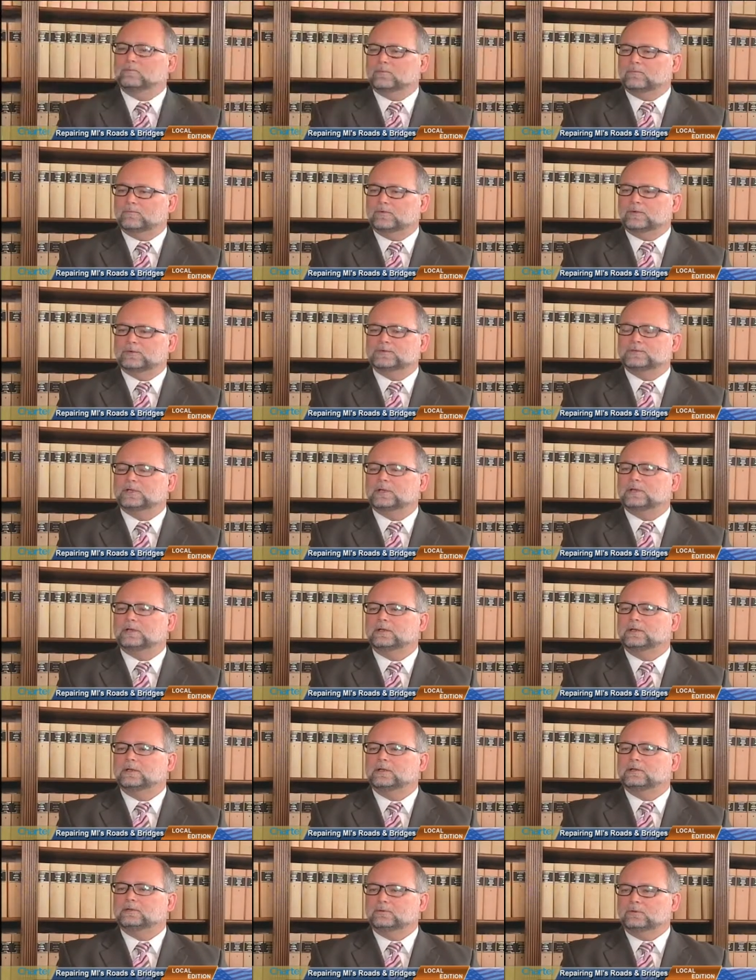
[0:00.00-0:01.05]
from folks saying
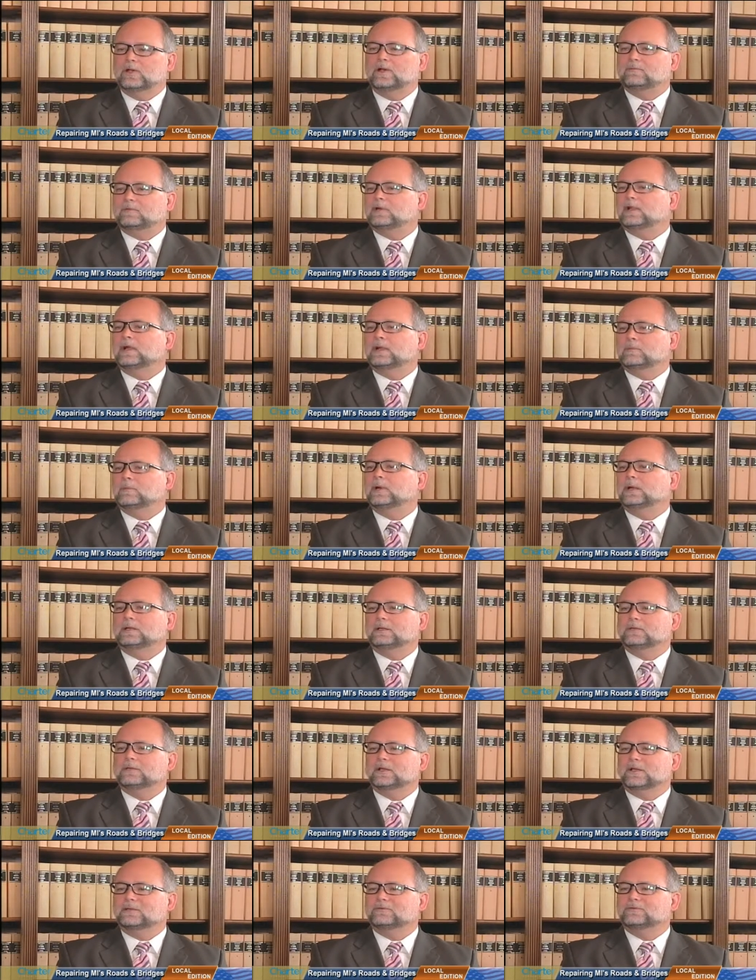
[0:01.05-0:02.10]
you have a lot of money
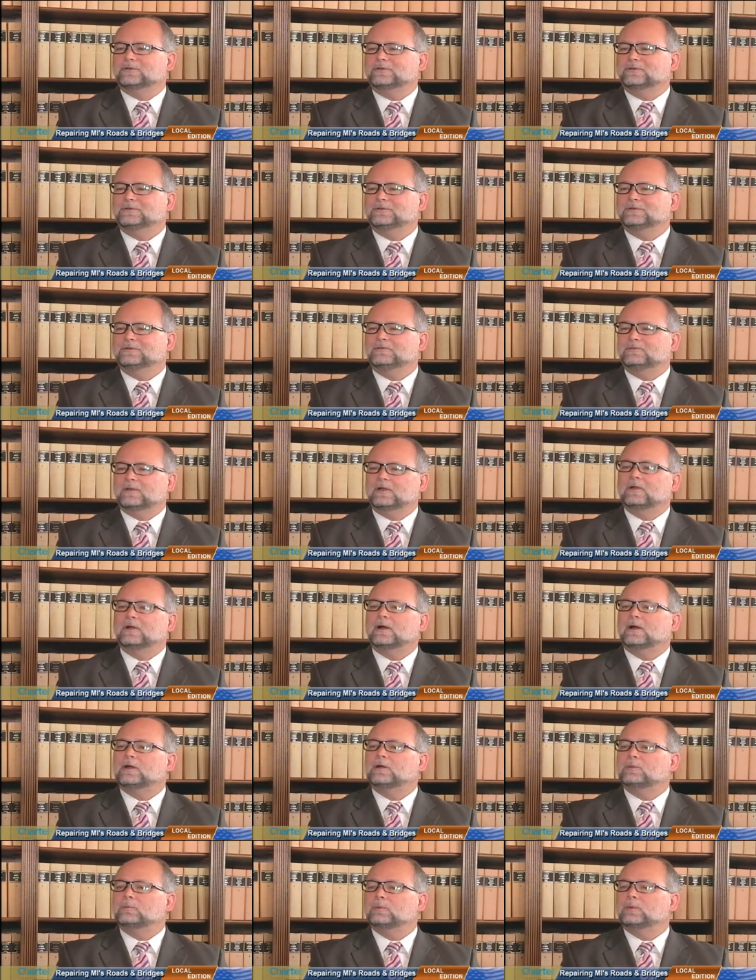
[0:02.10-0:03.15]
in Lansing. Figure out
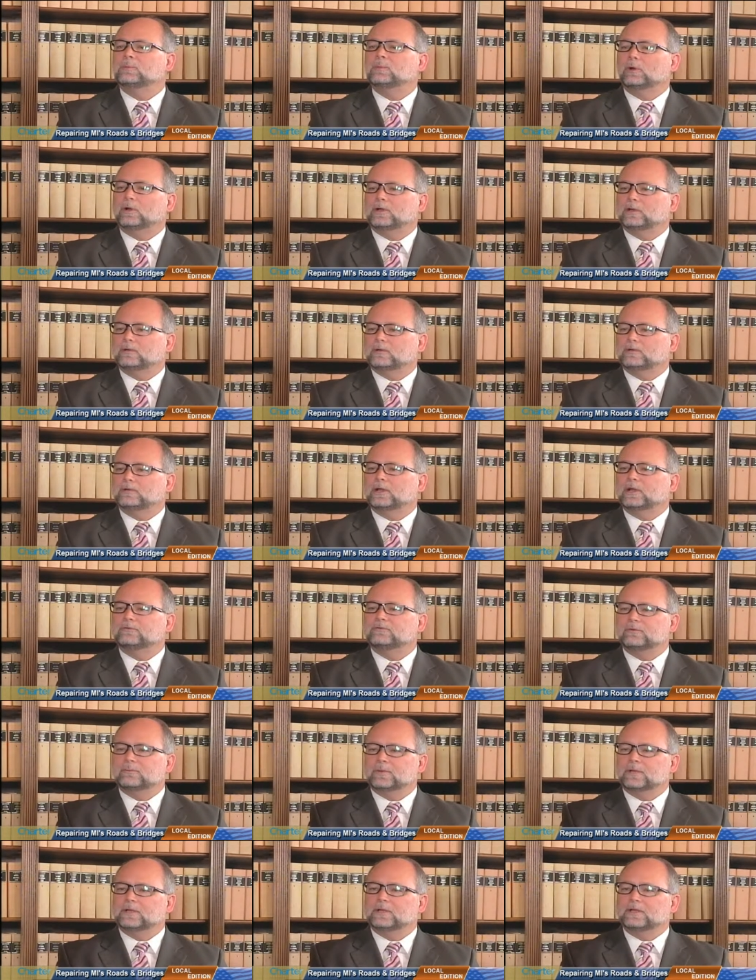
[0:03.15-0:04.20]
how to reprioritize but,
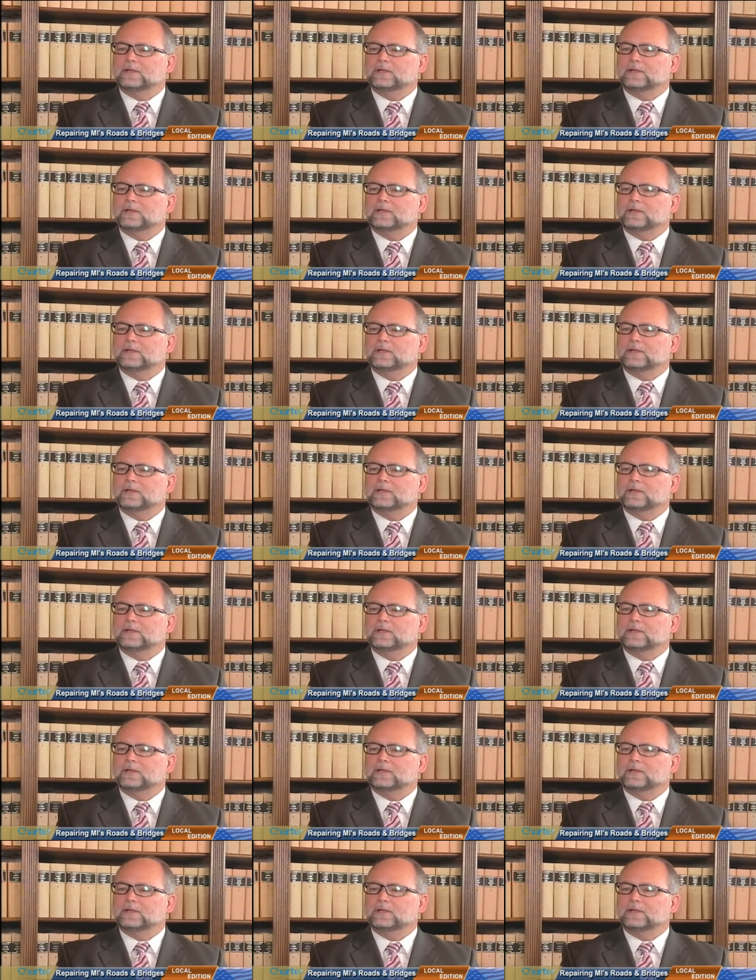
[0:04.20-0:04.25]
the but, money